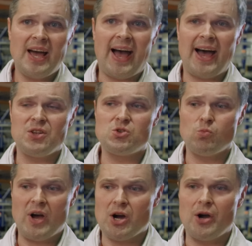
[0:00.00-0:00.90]
And
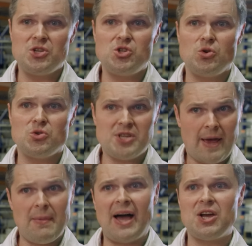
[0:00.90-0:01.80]
we're going to
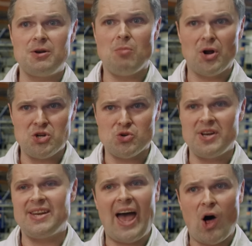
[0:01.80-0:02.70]
step back and monitor
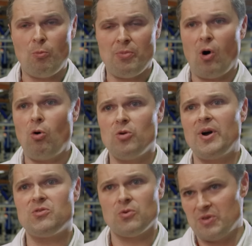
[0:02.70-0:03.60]
it and help all the
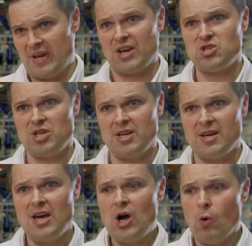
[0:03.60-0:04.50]
way through the next
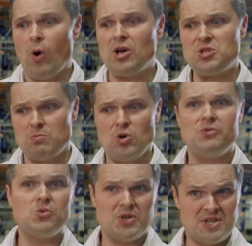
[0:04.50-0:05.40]
year, whilst it
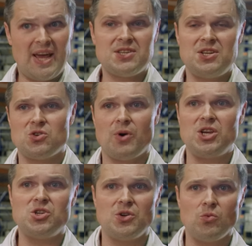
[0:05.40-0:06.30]
moves to its next
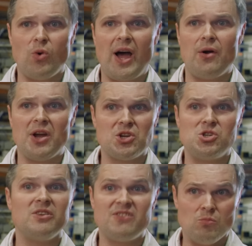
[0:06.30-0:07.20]
iteration, where it can
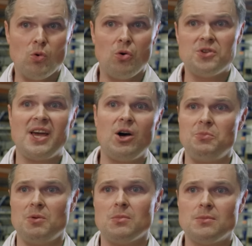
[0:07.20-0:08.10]
do even more to help them.